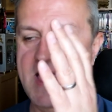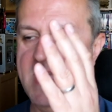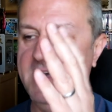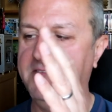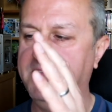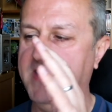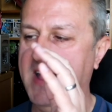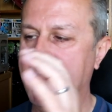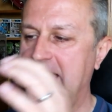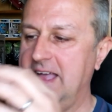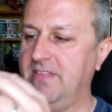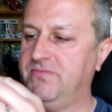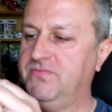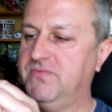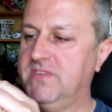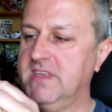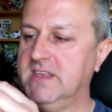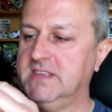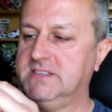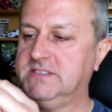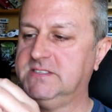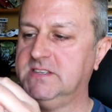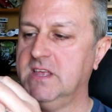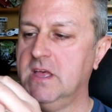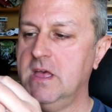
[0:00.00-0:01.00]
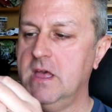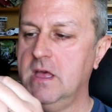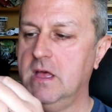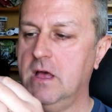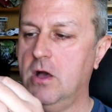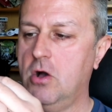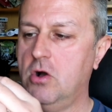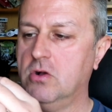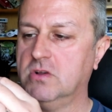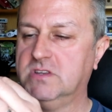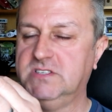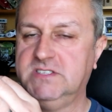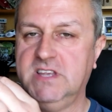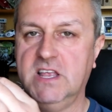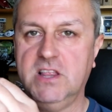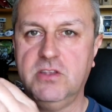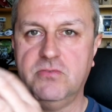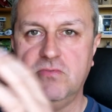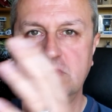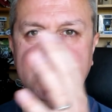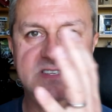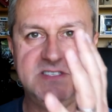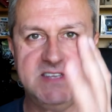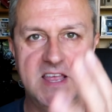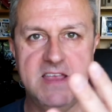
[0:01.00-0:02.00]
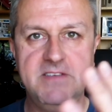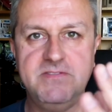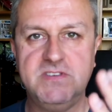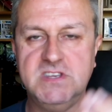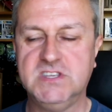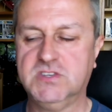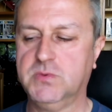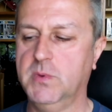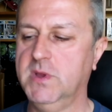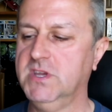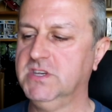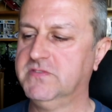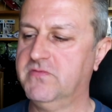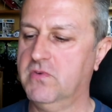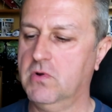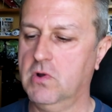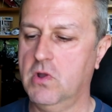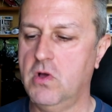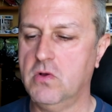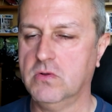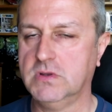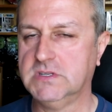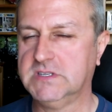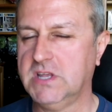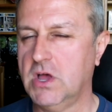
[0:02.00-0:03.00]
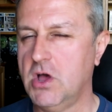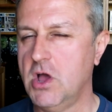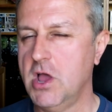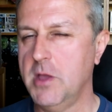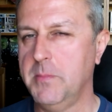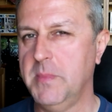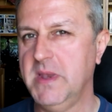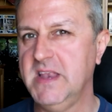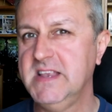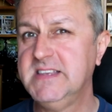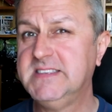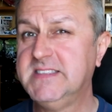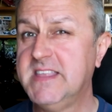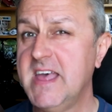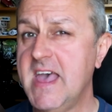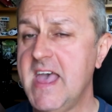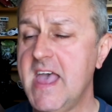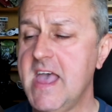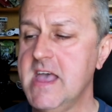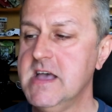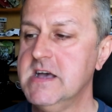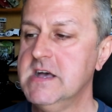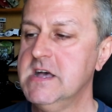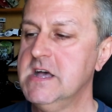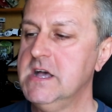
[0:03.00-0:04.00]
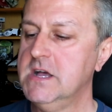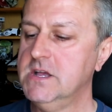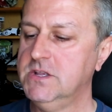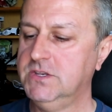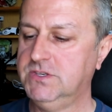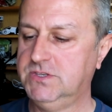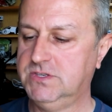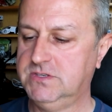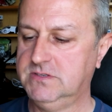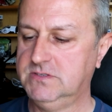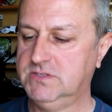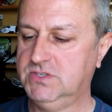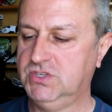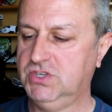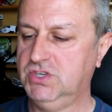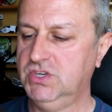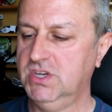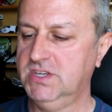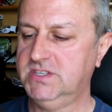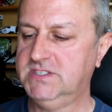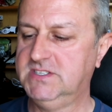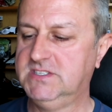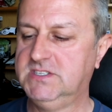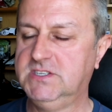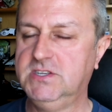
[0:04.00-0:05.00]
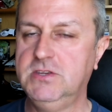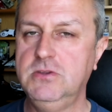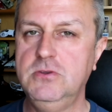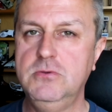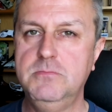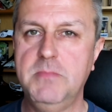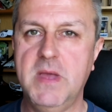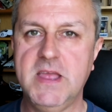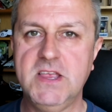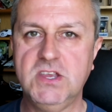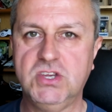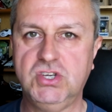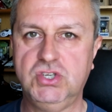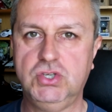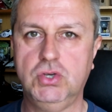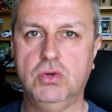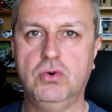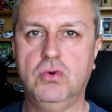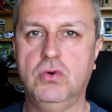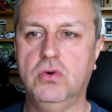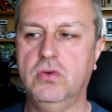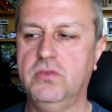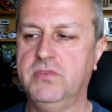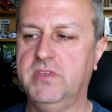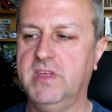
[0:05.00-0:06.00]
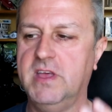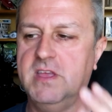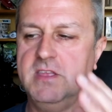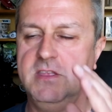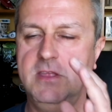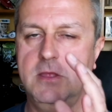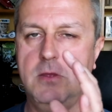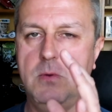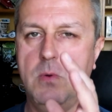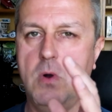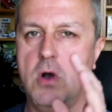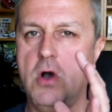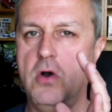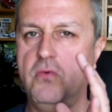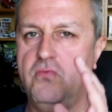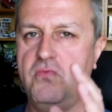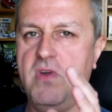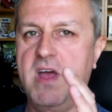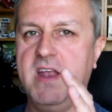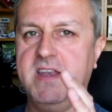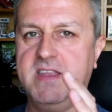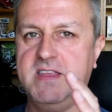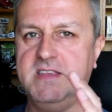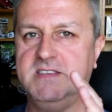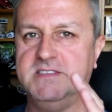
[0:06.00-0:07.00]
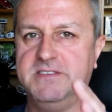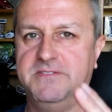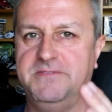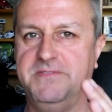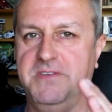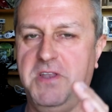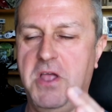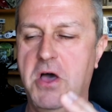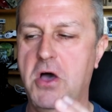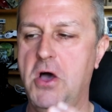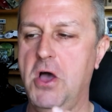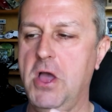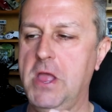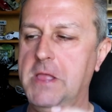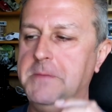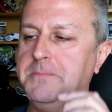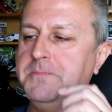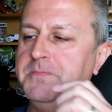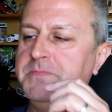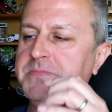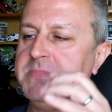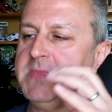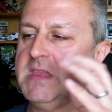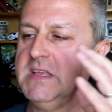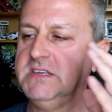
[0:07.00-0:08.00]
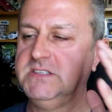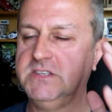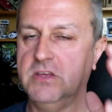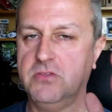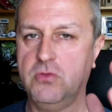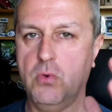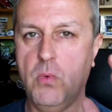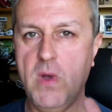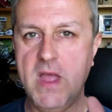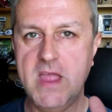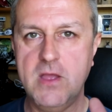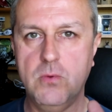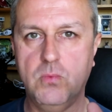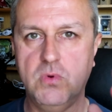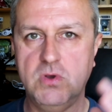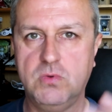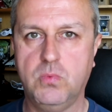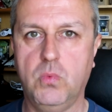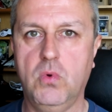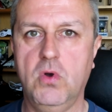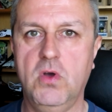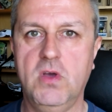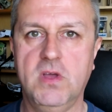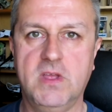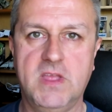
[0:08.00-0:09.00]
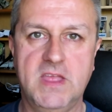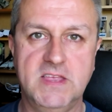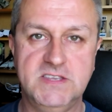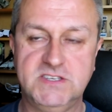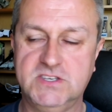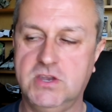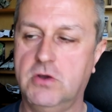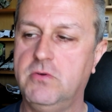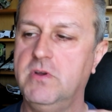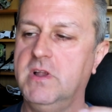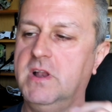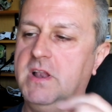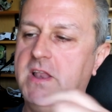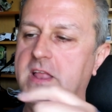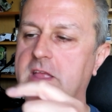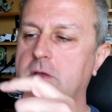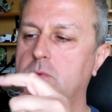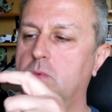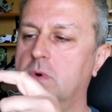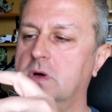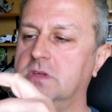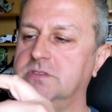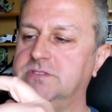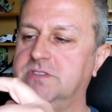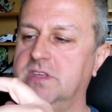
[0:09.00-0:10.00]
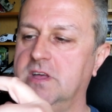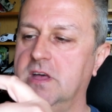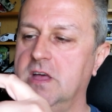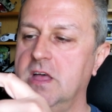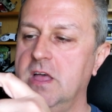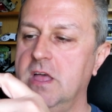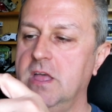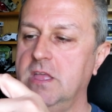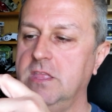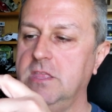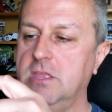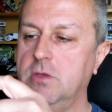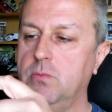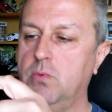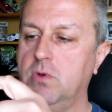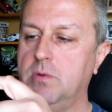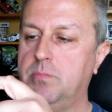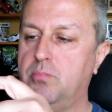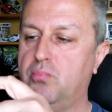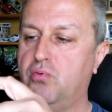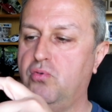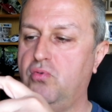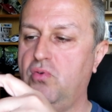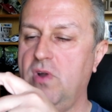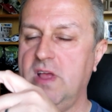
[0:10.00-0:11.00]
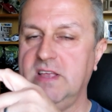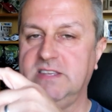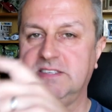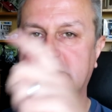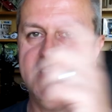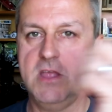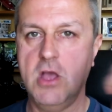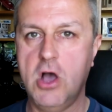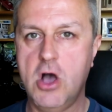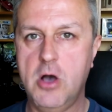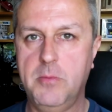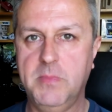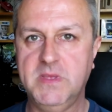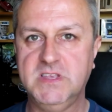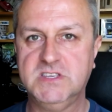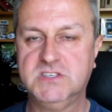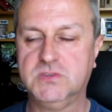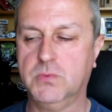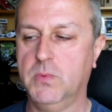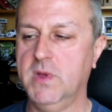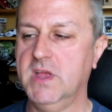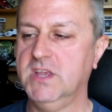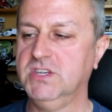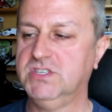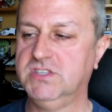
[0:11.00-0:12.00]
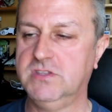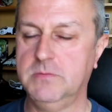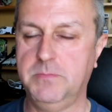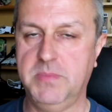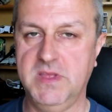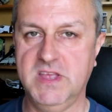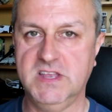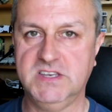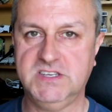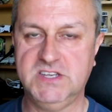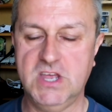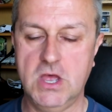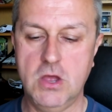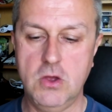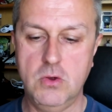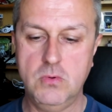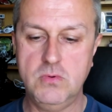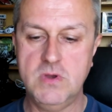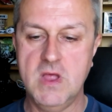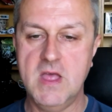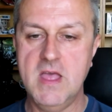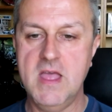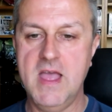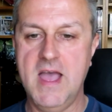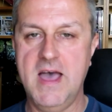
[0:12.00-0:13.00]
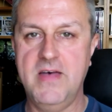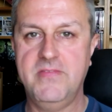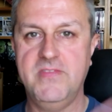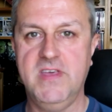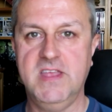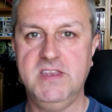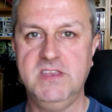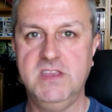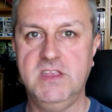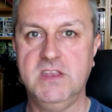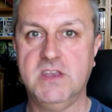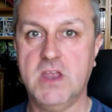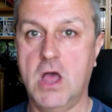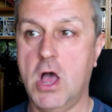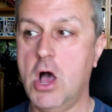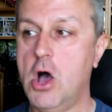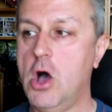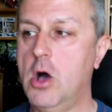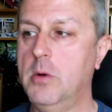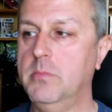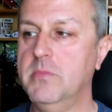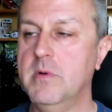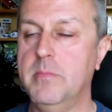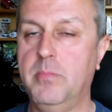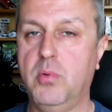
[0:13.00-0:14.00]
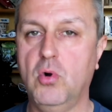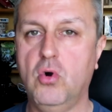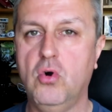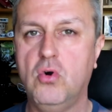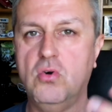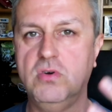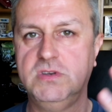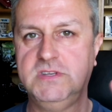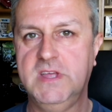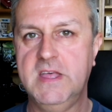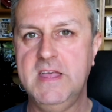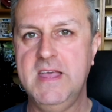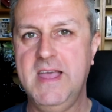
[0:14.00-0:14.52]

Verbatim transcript: have had this auxiliary safety switch for a long time, and it's there just to make sure that you are ready to fly. So the way it would work historically was that you would press the arming switch, there'd be a tone, and then you'd arm the board,